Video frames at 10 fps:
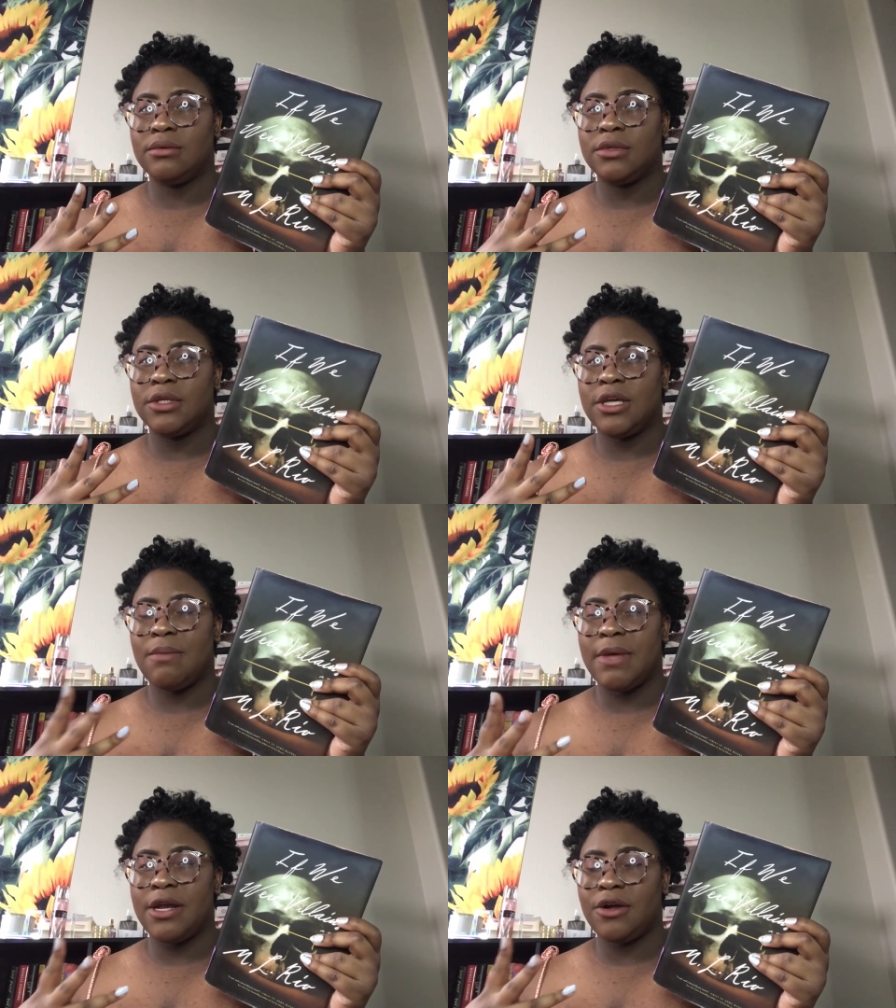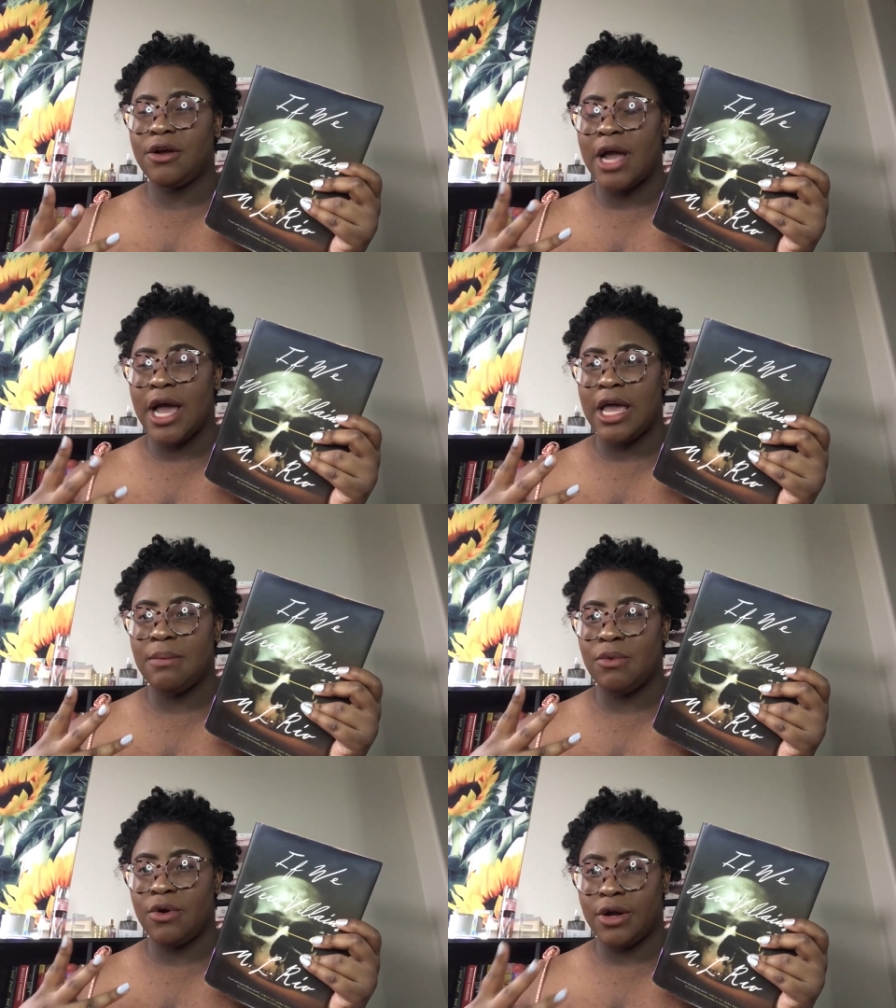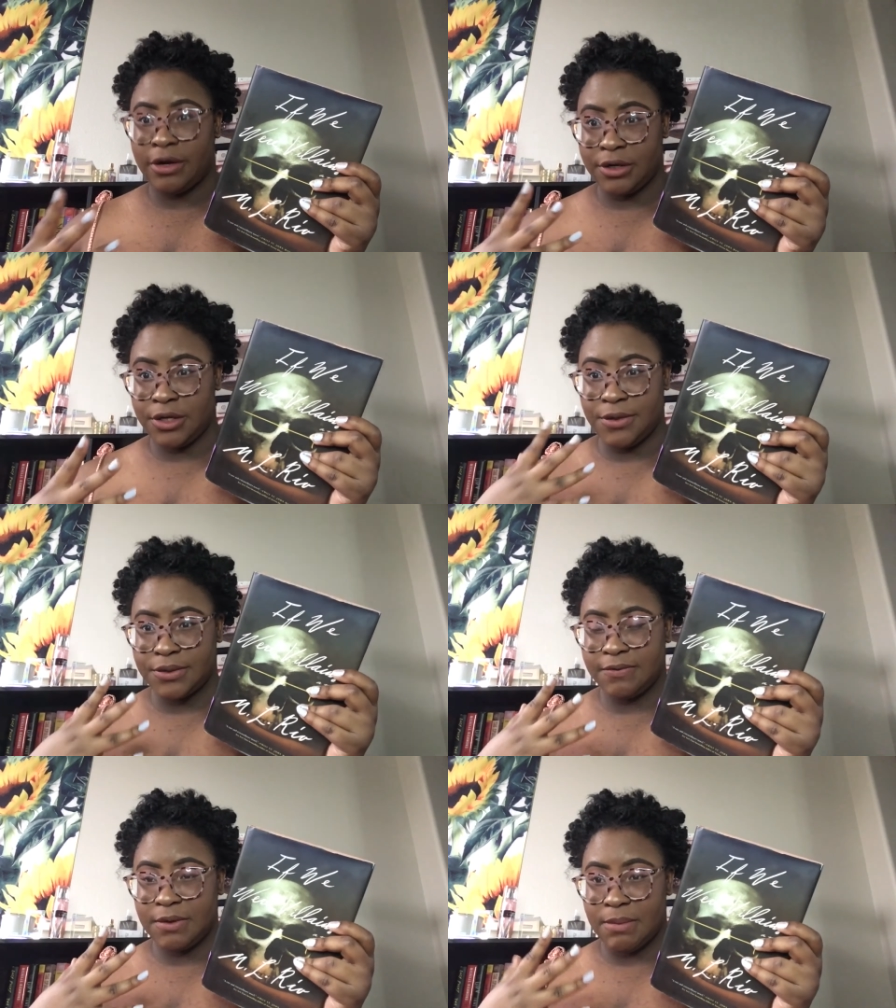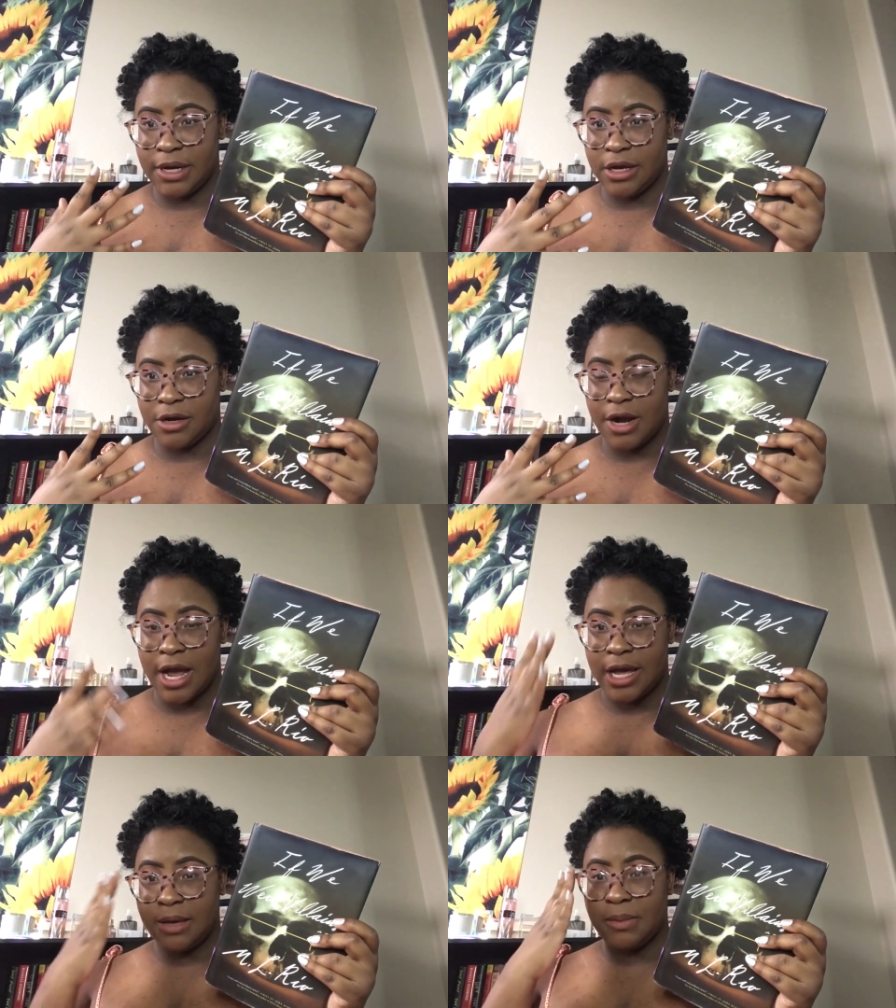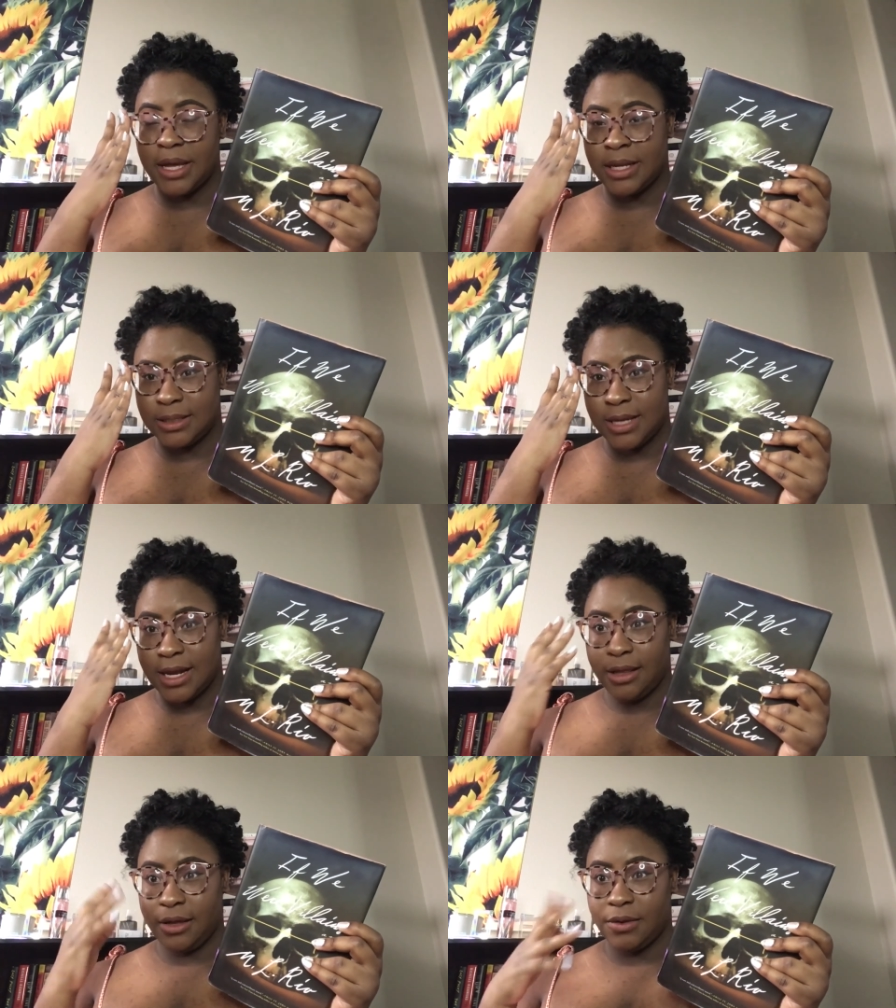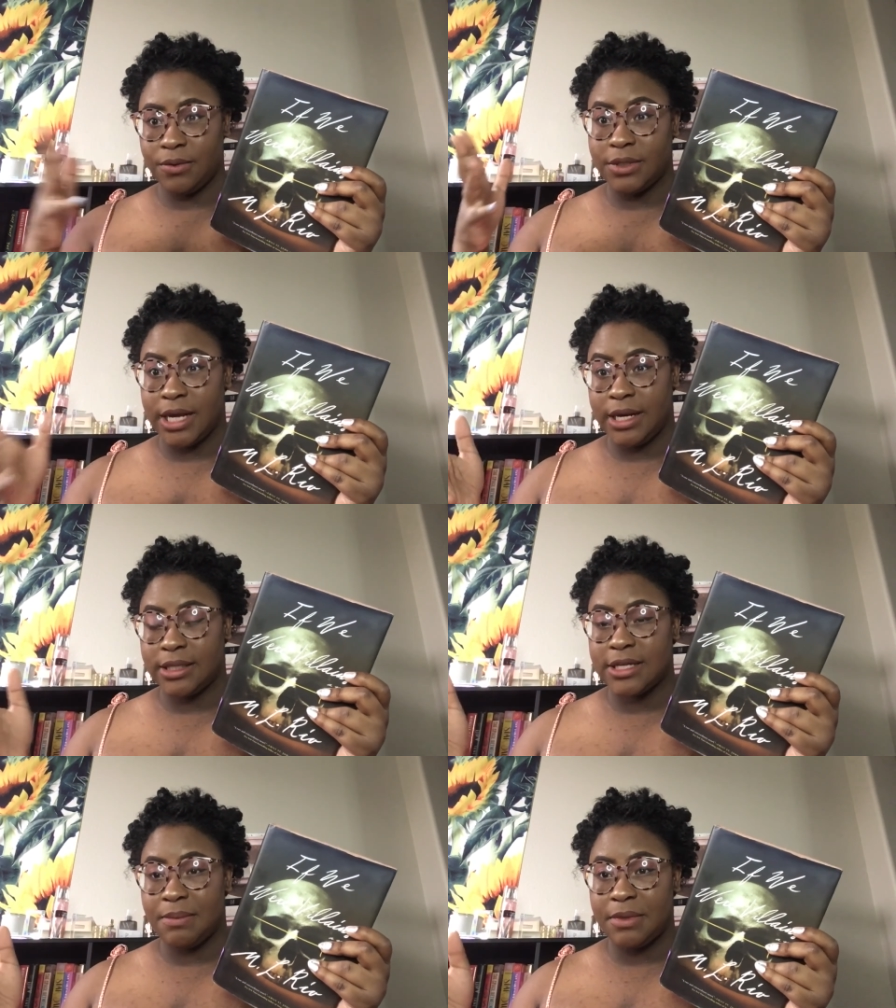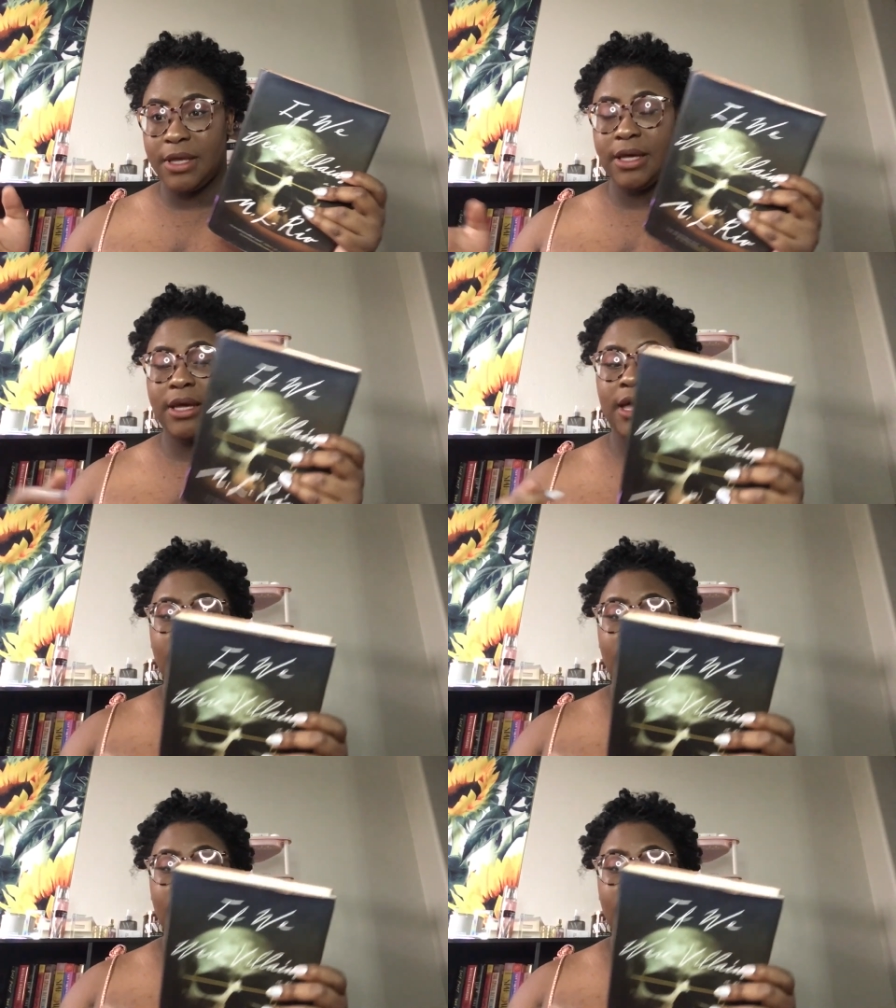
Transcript: committed a crime or are accused of committing a crime, and it's kind of like a whodunit type thing.